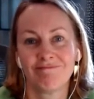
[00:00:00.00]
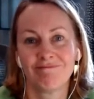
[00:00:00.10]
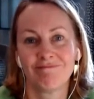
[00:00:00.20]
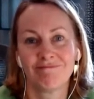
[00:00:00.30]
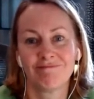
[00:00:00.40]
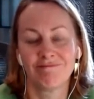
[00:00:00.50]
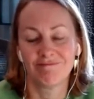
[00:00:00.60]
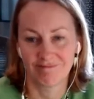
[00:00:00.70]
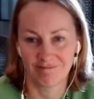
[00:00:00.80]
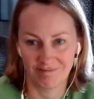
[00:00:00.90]

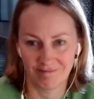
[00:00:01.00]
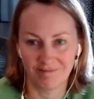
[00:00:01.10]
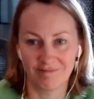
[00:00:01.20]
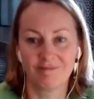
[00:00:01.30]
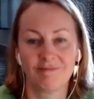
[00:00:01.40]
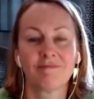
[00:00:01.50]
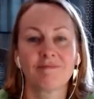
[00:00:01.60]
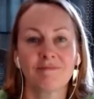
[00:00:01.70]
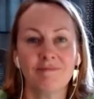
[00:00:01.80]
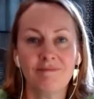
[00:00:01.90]

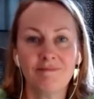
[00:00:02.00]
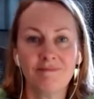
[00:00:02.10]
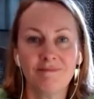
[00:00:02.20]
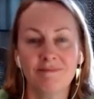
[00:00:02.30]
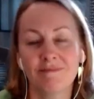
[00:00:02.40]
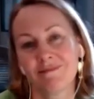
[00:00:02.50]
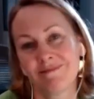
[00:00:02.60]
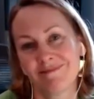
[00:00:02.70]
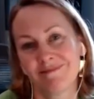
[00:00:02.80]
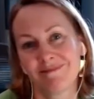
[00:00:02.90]

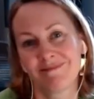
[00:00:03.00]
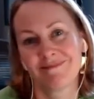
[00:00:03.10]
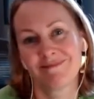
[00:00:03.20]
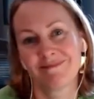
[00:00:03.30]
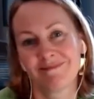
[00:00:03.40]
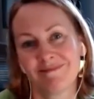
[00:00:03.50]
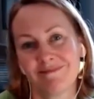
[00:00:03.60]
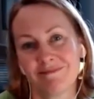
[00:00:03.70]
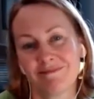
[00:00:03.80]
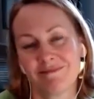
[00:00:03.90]

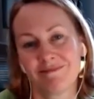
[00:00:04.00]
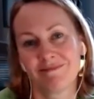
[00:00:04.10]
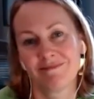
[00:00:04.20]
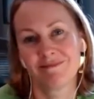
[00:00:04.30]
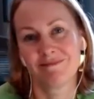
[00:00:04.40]
No words are spoken by the person on screen.